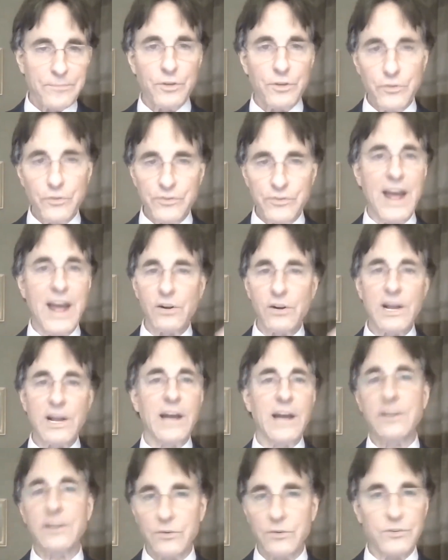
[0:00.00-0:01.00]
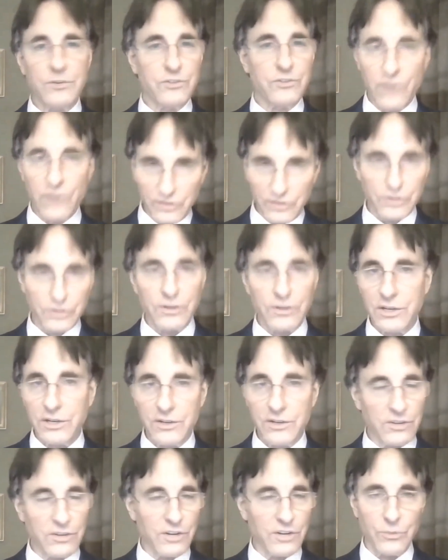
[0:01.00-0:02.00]
You've now got it structured
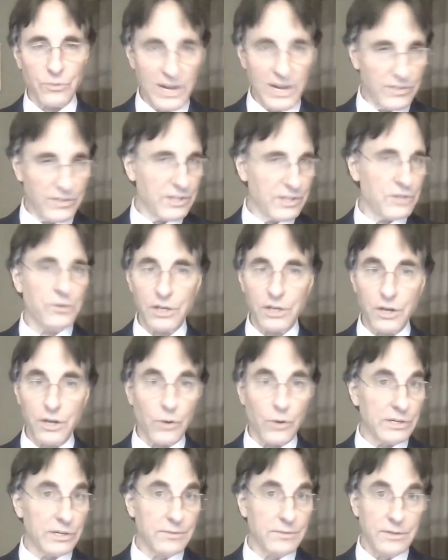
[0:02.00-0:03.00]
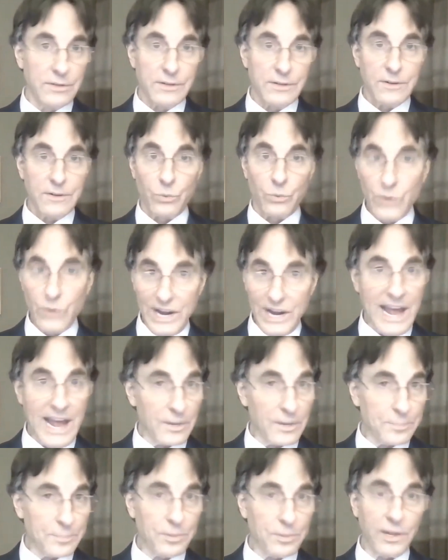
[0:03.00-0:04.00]
in such a way that you could go and rent
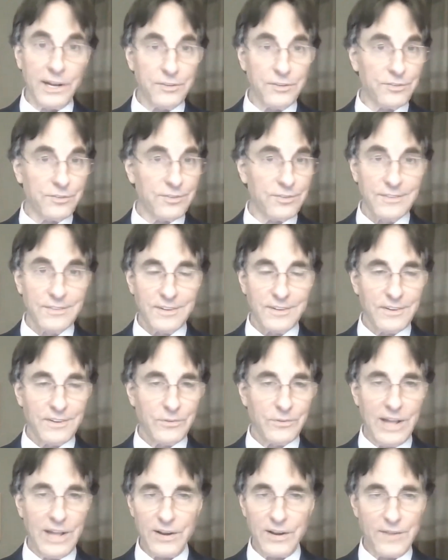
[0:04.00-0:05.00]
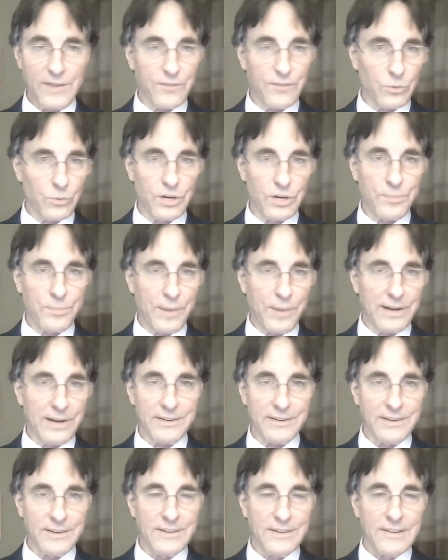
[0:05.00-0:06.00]
out a place without having to worry about
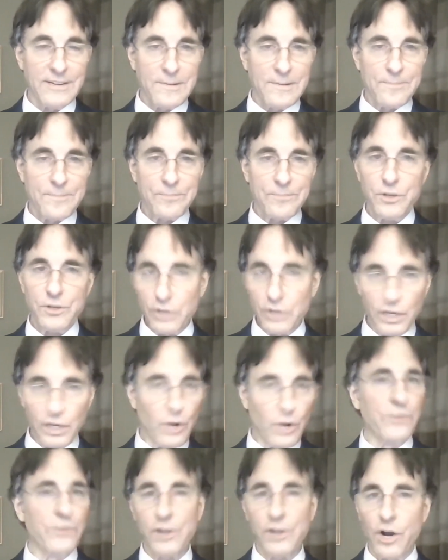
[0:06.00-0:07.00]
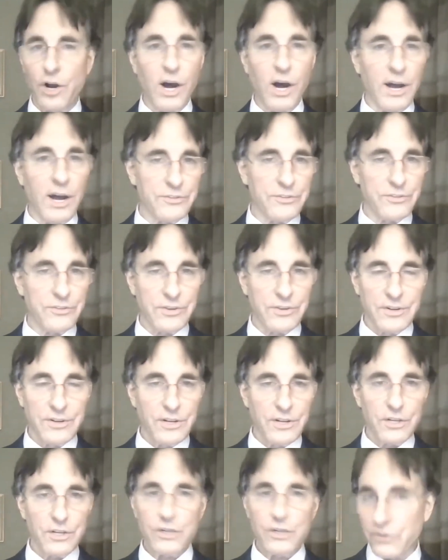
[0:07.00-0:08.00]
it. You can lower the cost.
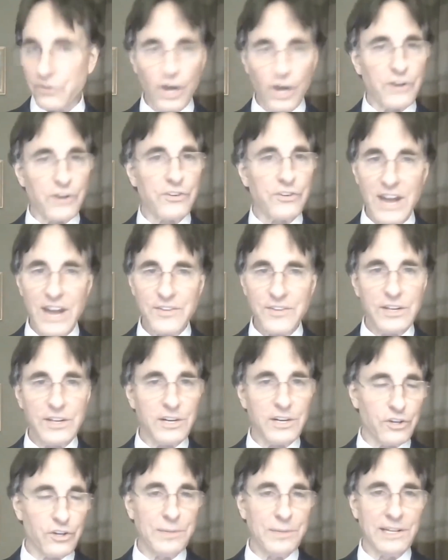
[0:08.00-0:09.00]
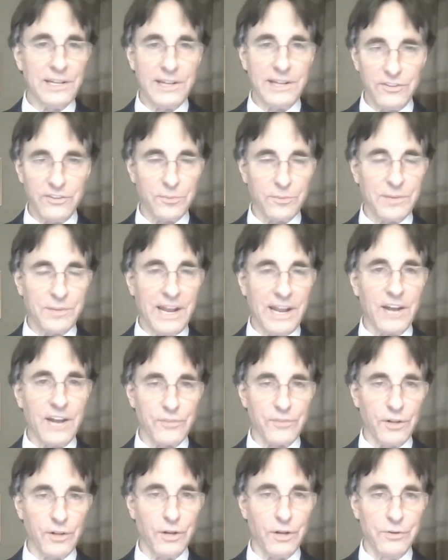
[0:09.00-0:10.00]
You can start saving and accumulating some
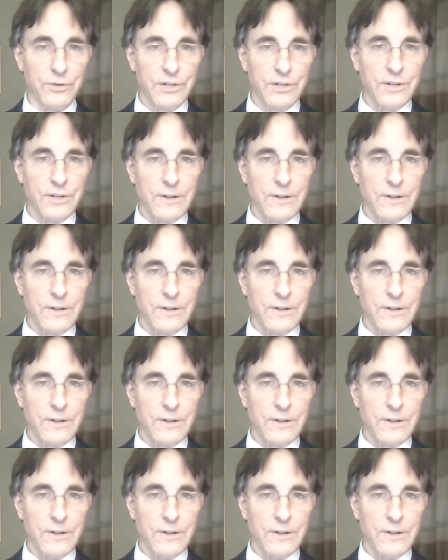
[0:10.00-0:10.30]
cash flow.